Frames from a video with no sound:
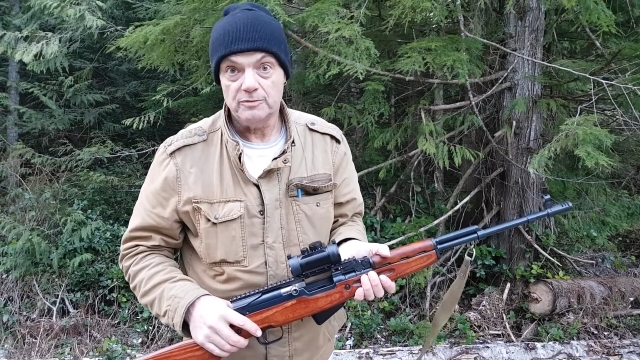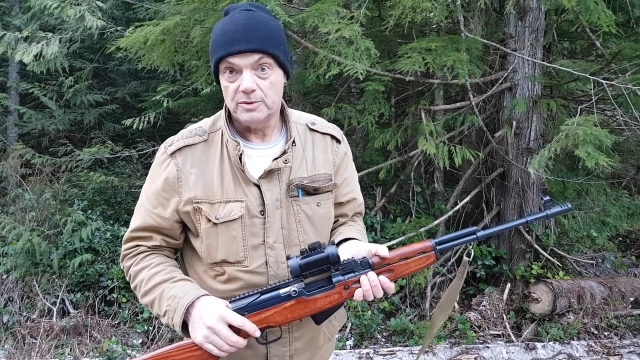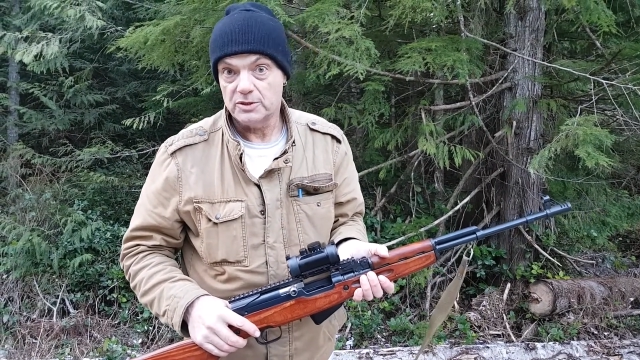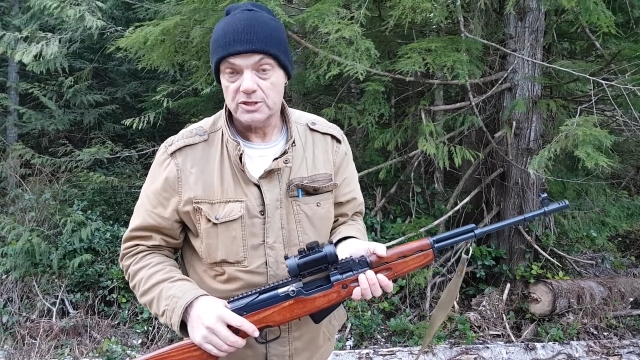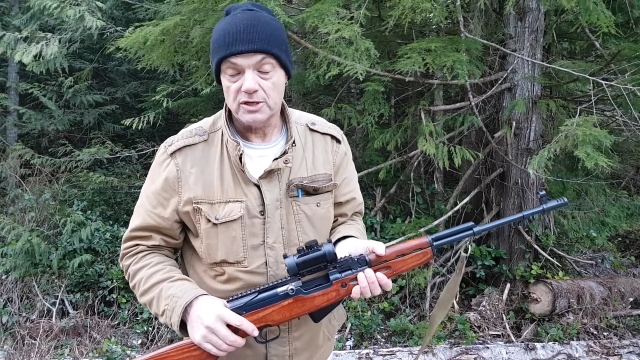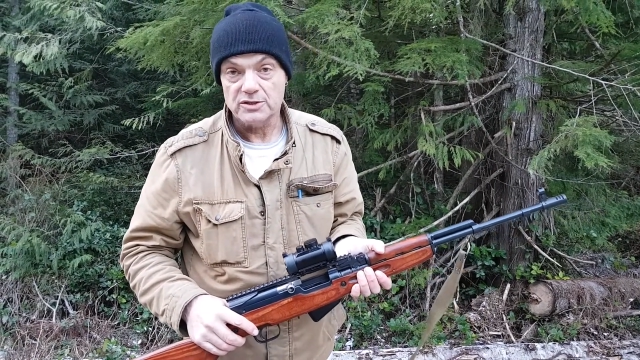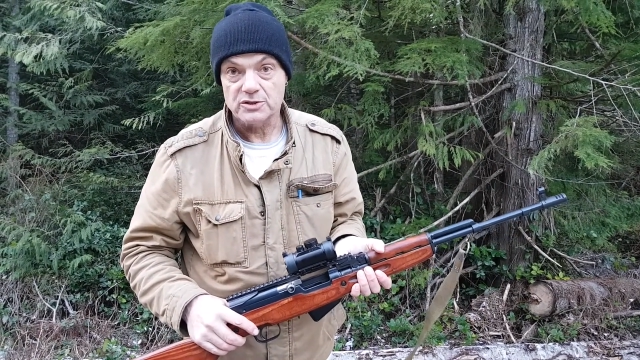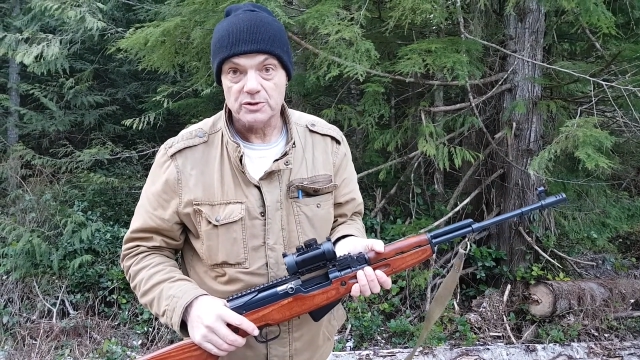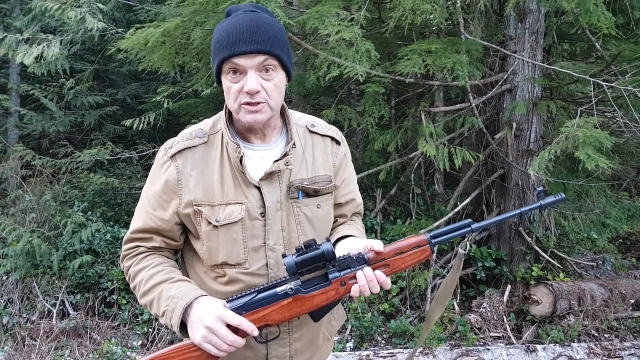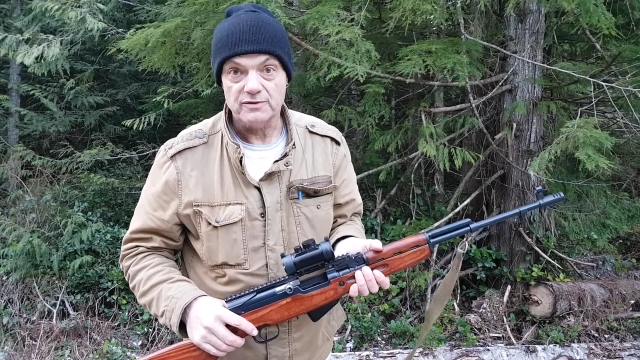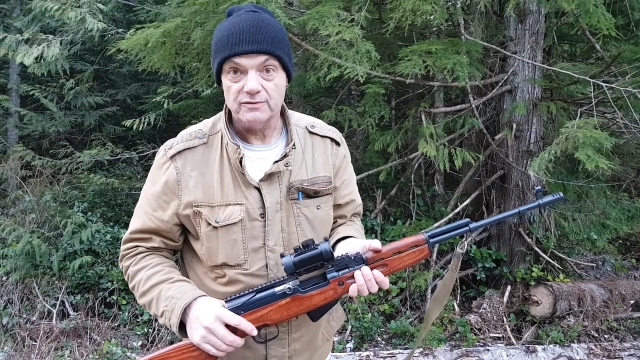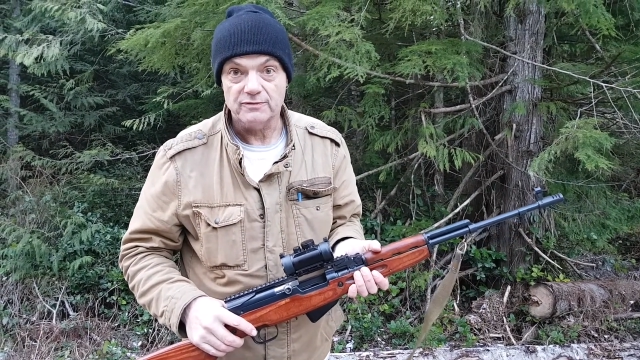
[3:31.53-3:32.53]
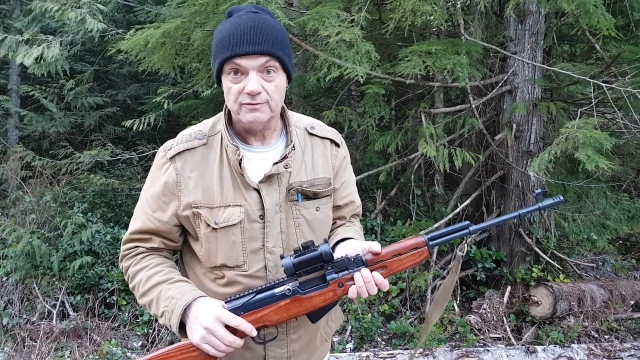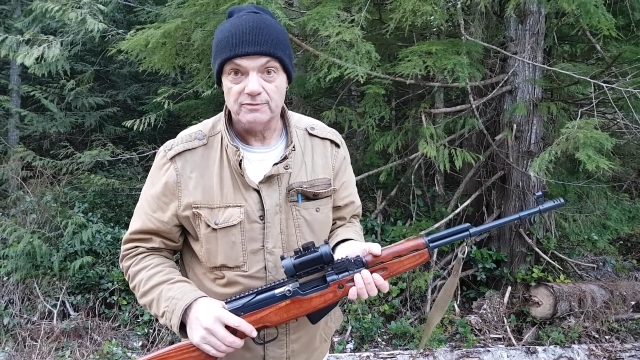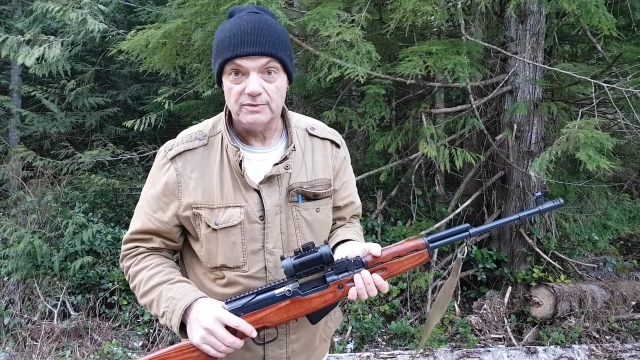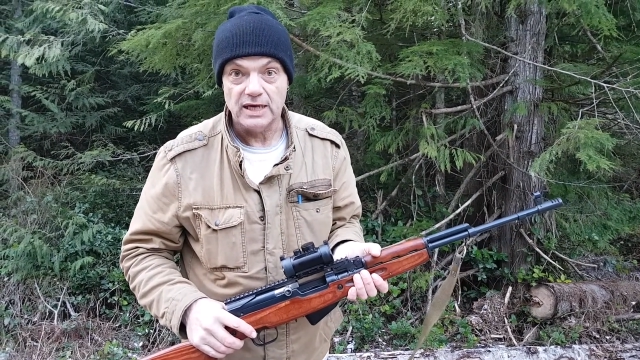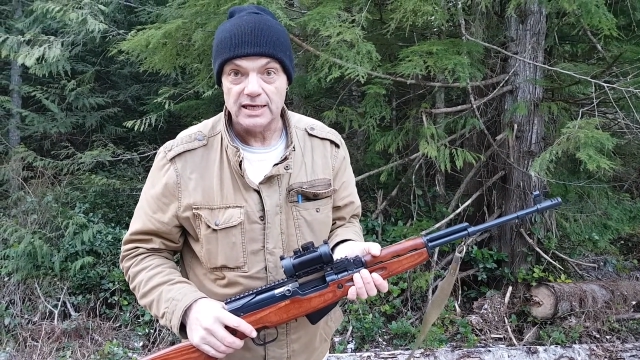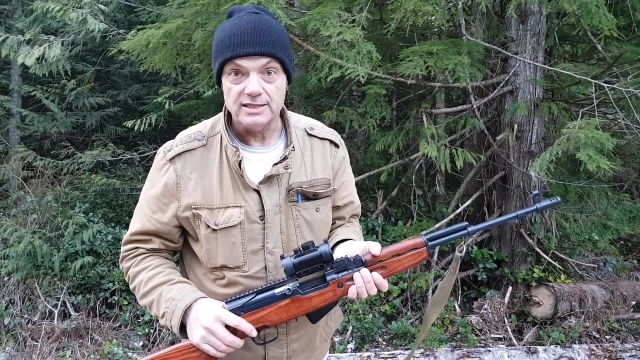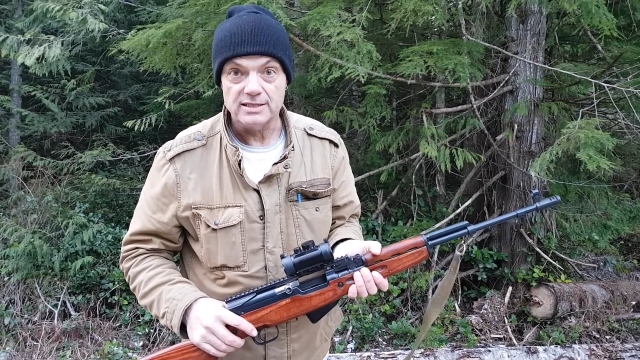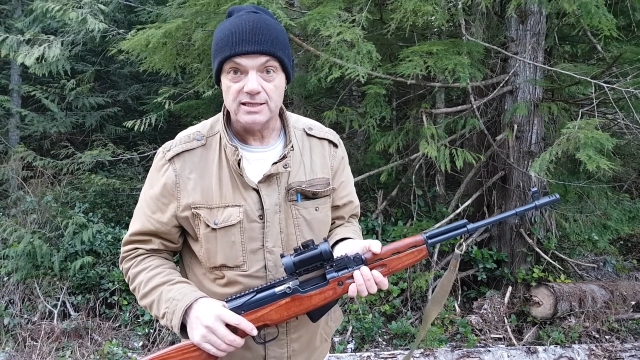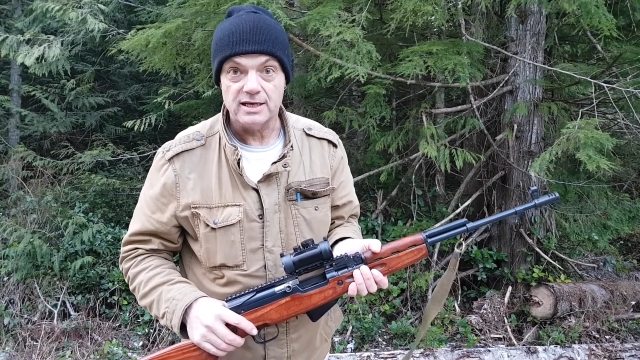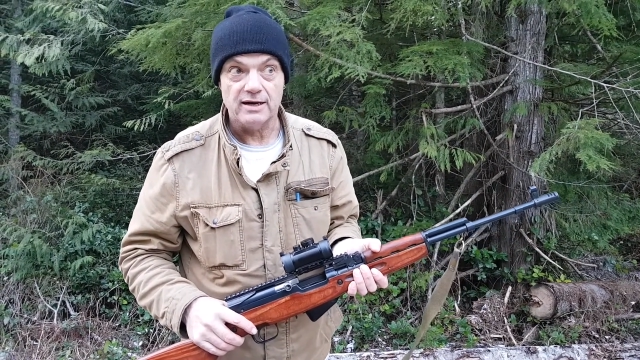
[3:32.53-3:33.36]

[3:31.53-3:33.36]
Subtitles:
there's all sorts of guys that